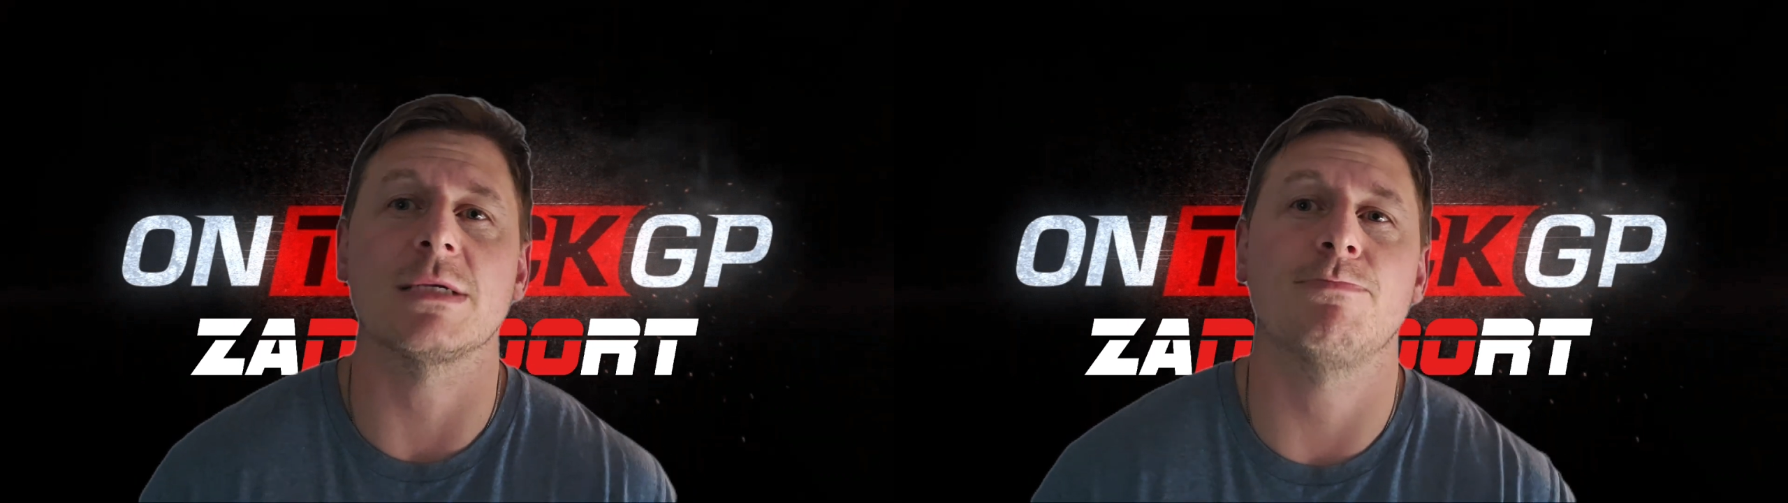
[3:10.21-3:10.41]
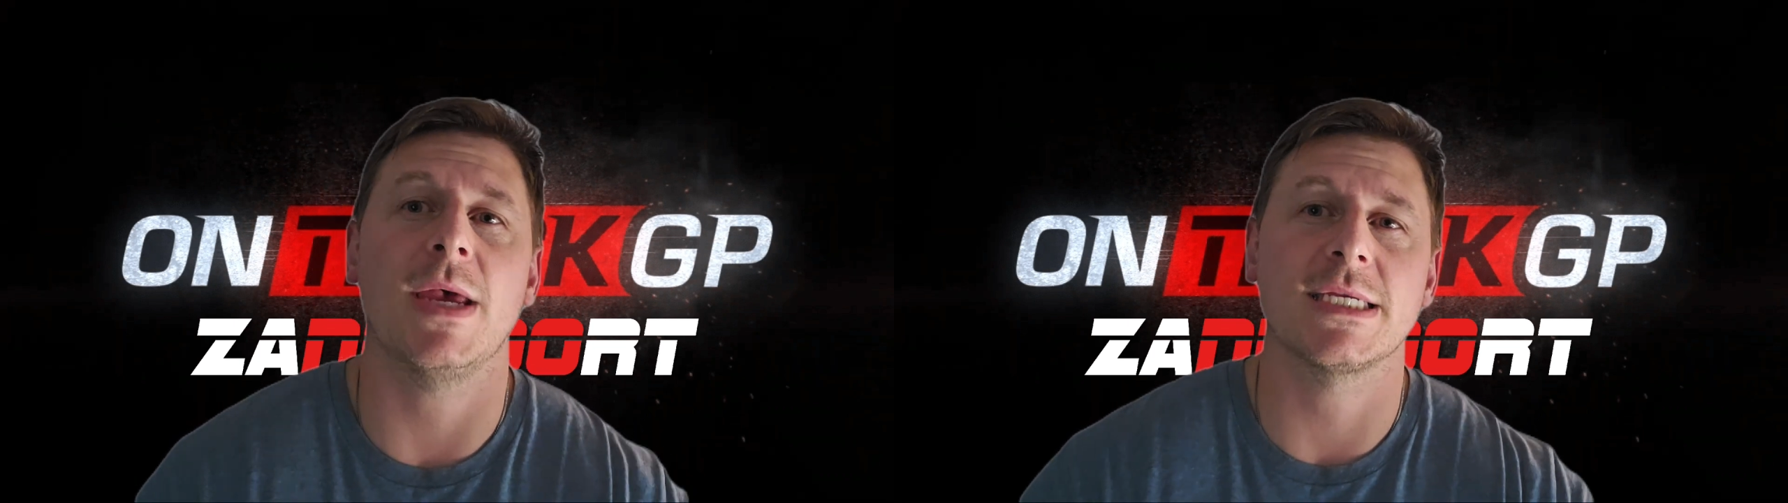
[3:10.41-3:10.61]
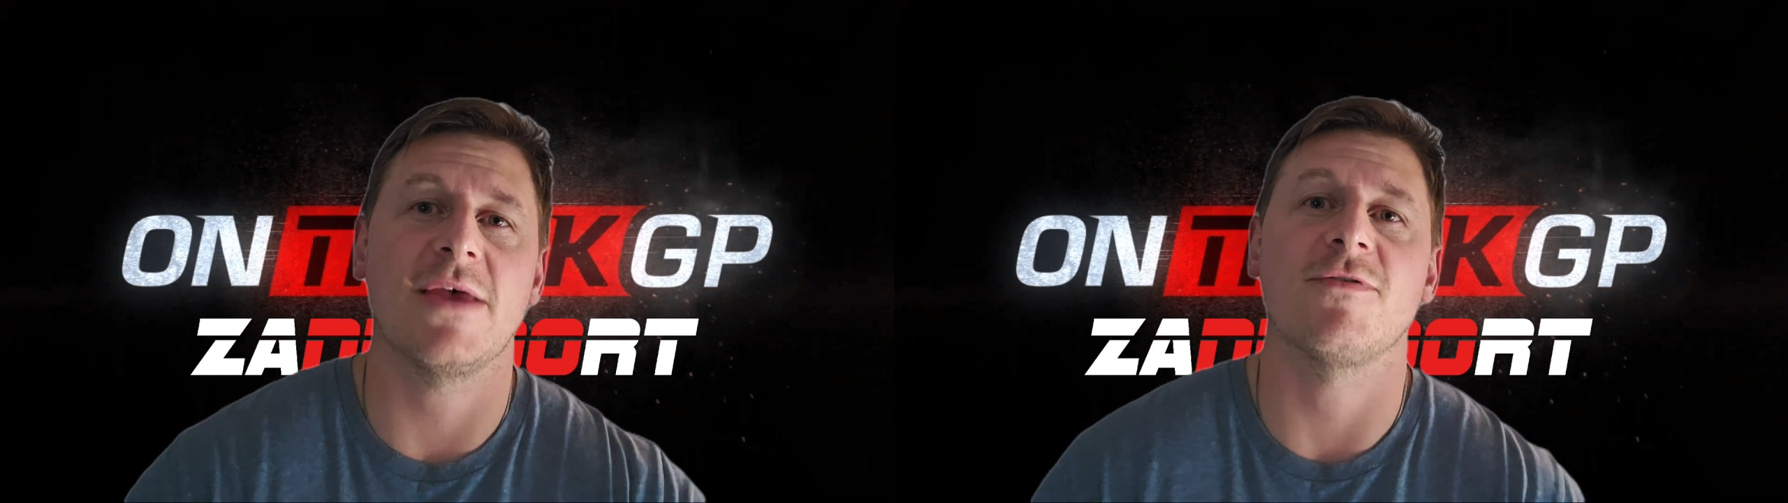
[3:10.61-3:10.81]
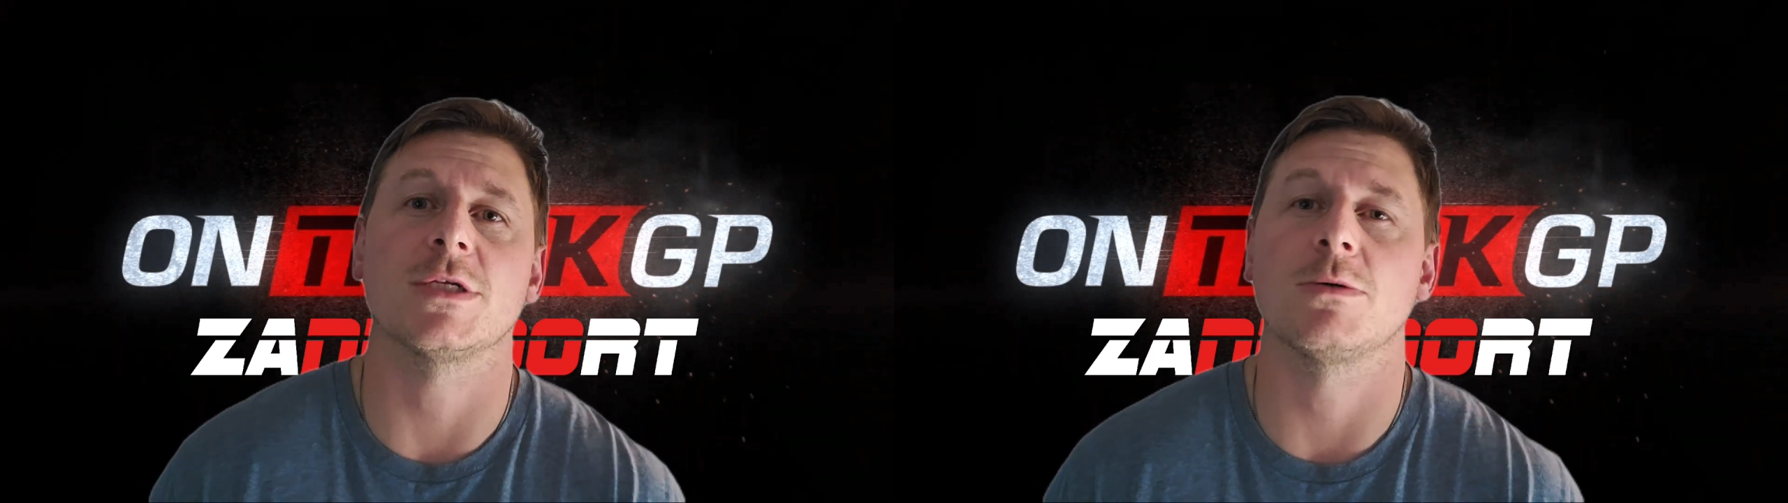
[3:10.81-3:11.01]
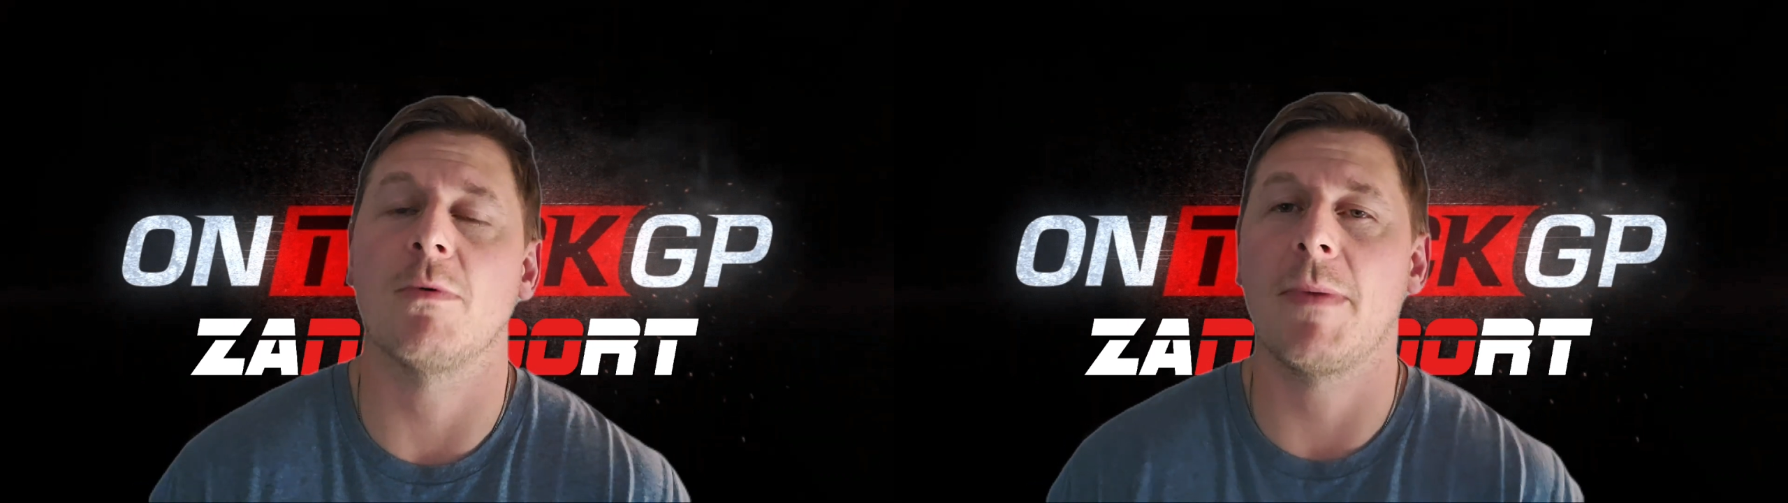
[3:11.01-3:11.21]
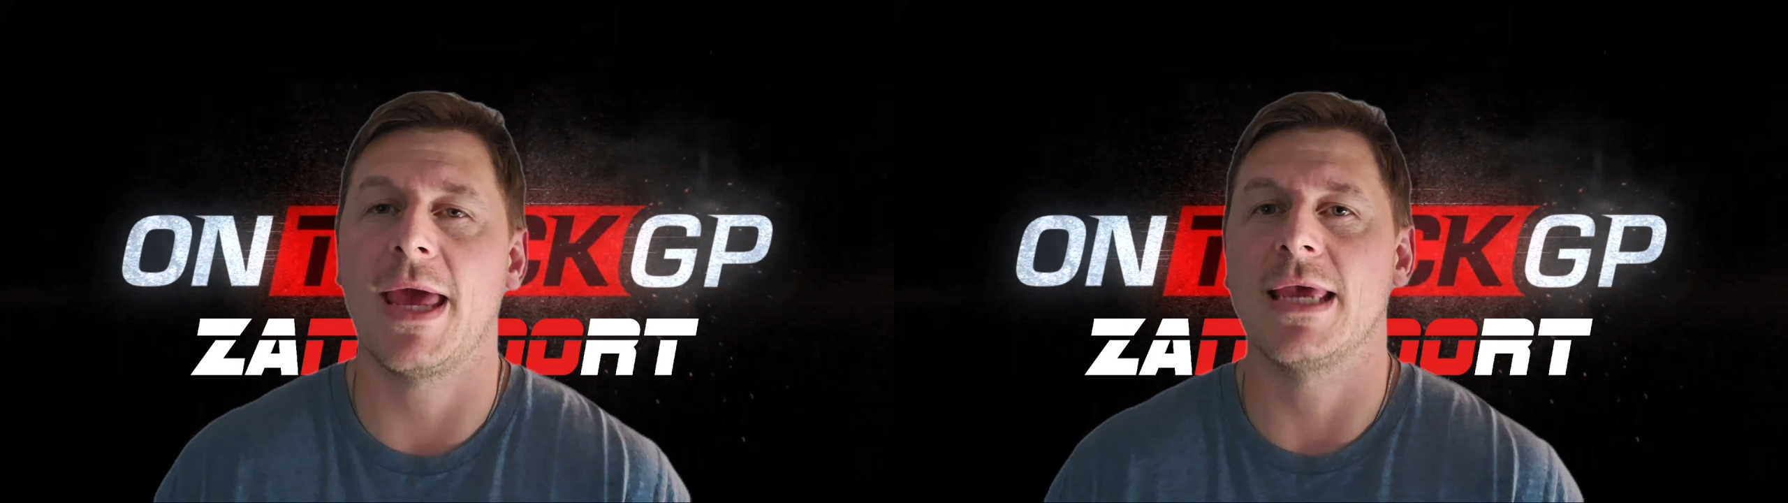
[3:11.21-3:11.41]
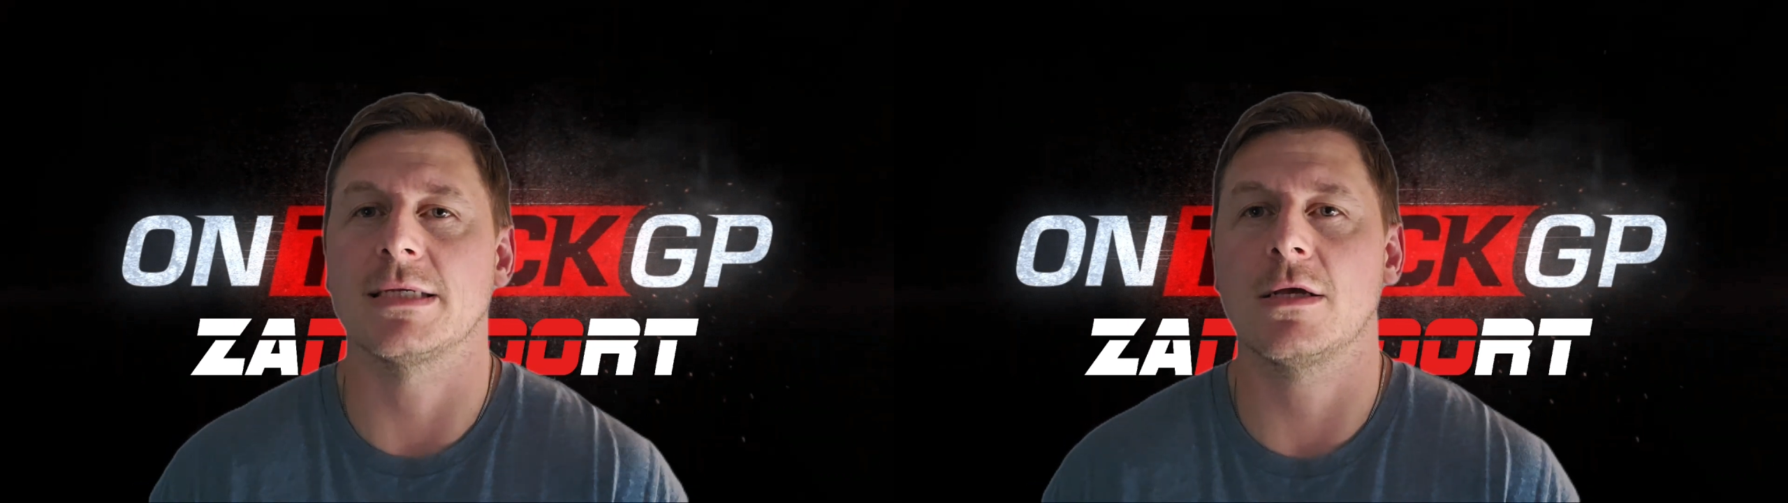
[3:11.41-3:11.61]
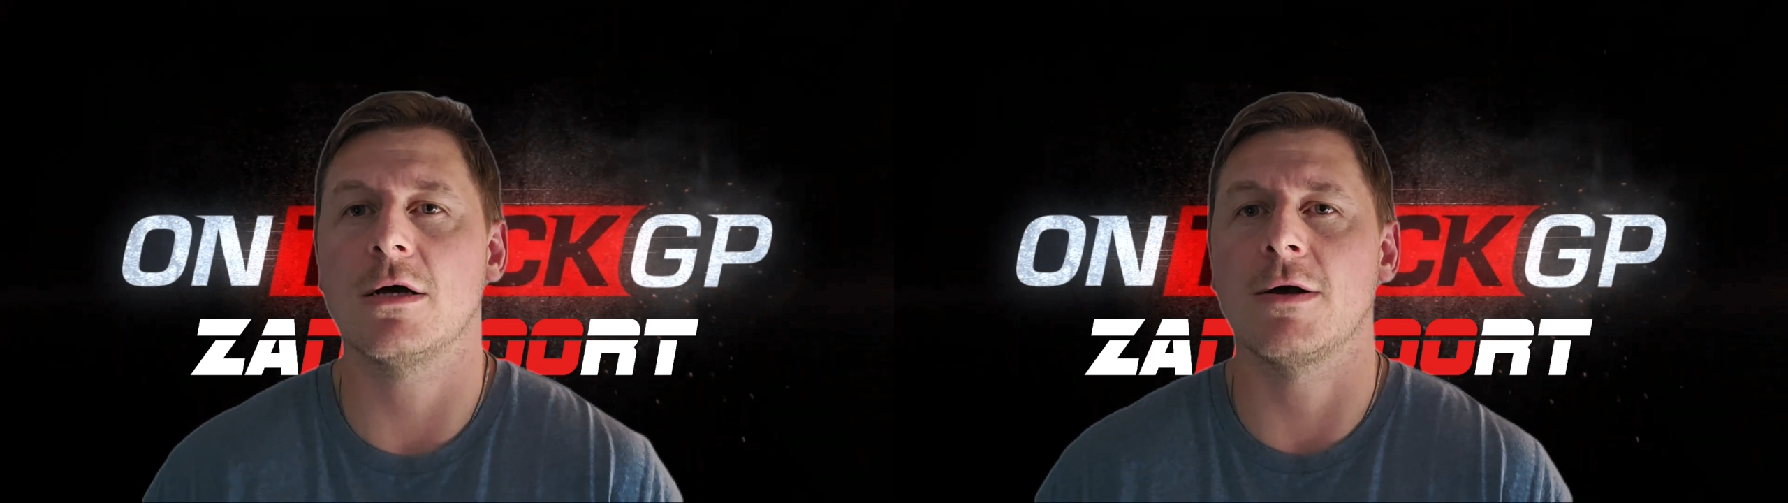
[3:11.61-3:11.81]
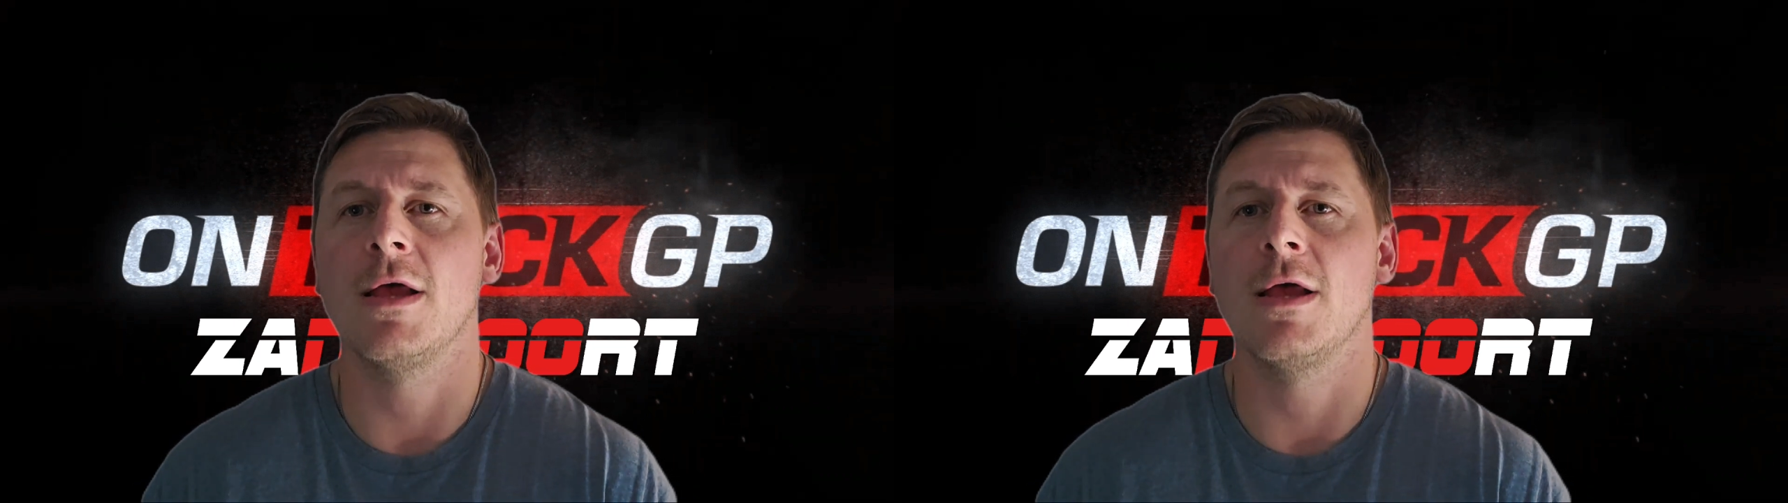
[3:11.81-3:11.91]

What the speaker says: best efforts to repair his car.